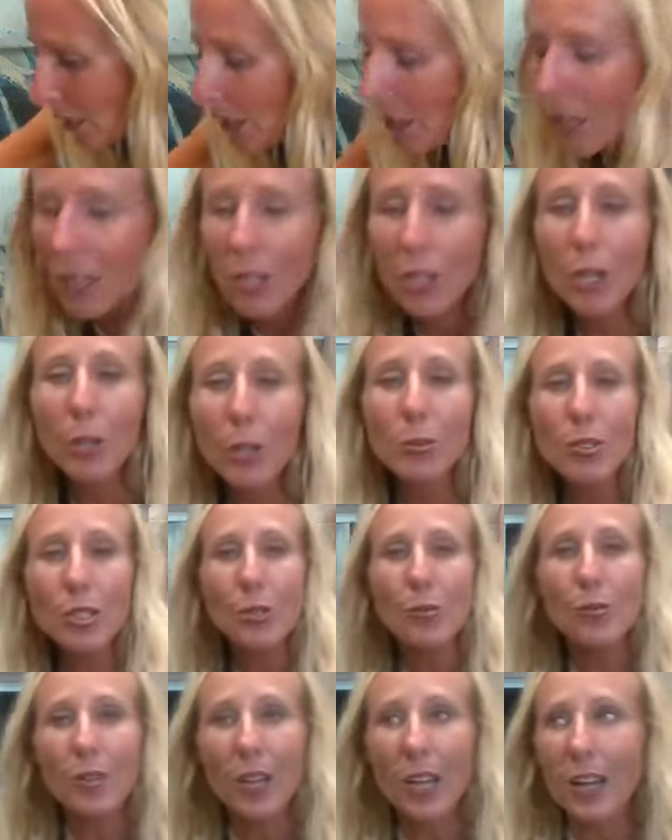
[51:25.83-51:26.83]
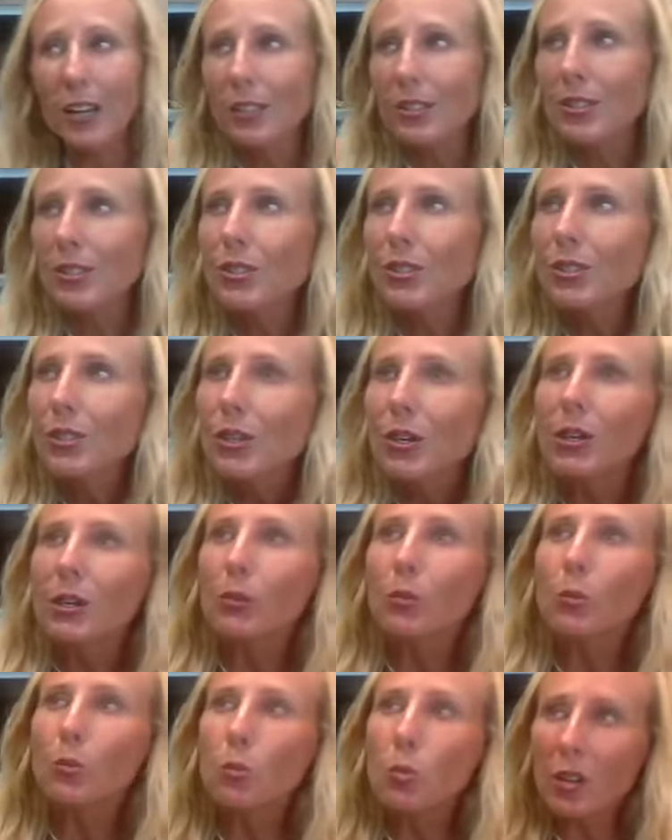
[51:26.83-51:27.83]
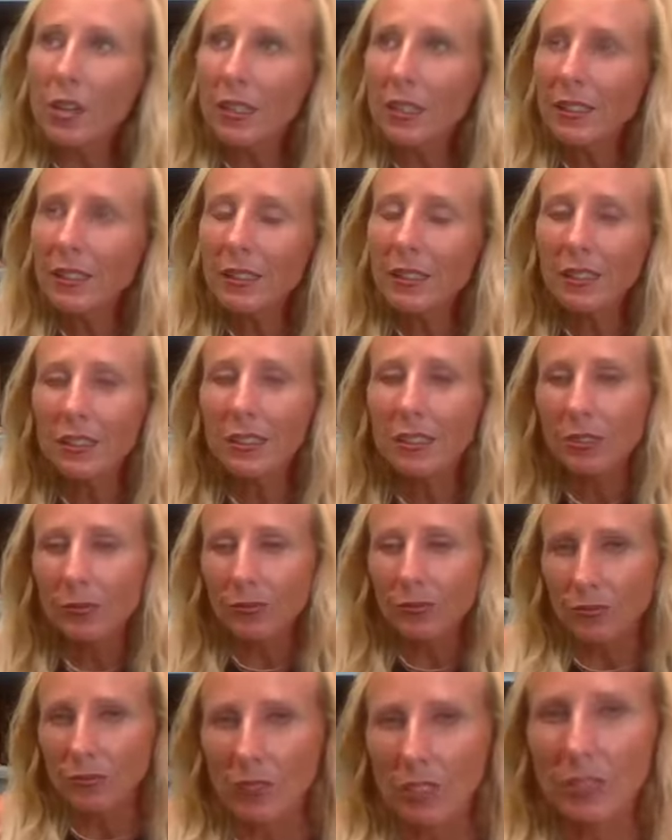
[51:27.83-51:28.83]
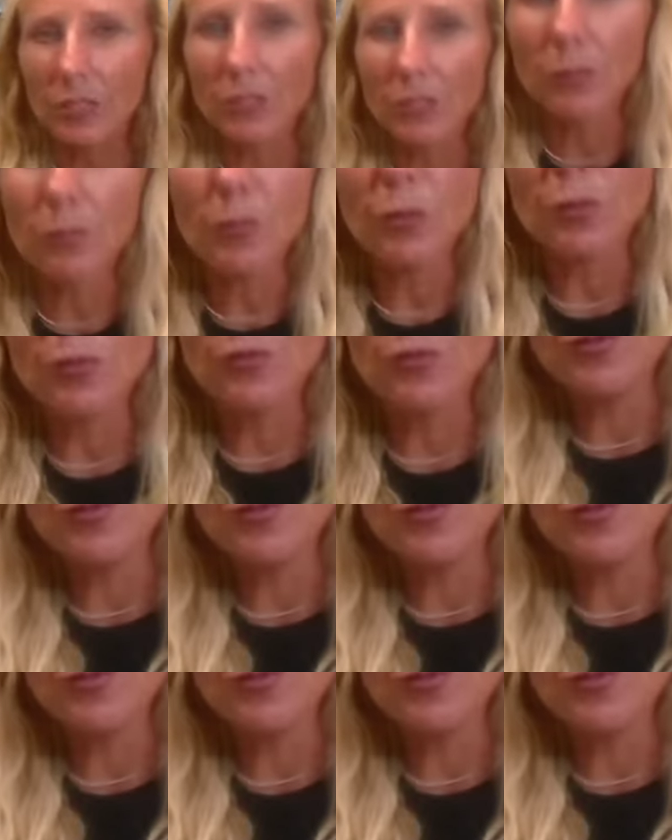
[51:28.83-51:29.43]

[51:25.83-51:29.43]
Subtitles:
go to next. One, let's move.